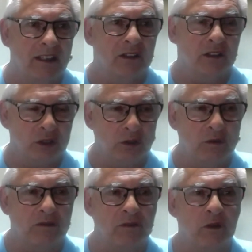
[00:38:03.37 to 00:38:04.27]
two
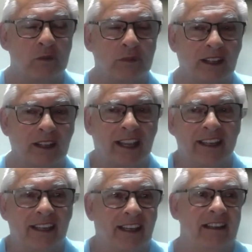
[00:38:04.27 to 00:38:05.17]

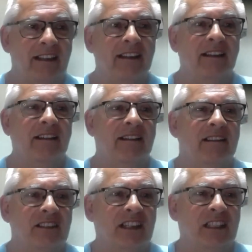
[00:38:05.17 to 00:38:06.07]
formulaic
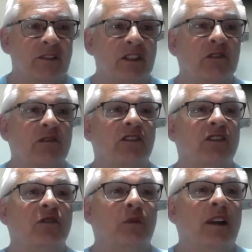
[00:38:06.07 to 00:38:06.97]
sets of
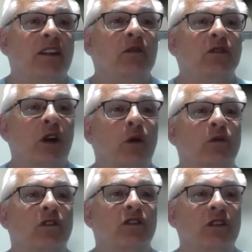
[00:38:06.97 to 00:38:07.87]
instructions where you
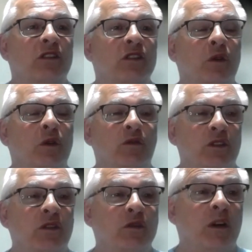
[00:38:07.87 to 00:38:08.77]
told the students what to
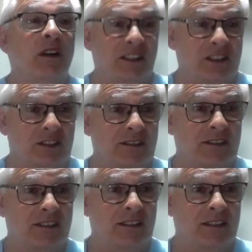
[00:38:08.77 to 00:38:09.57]
do twice.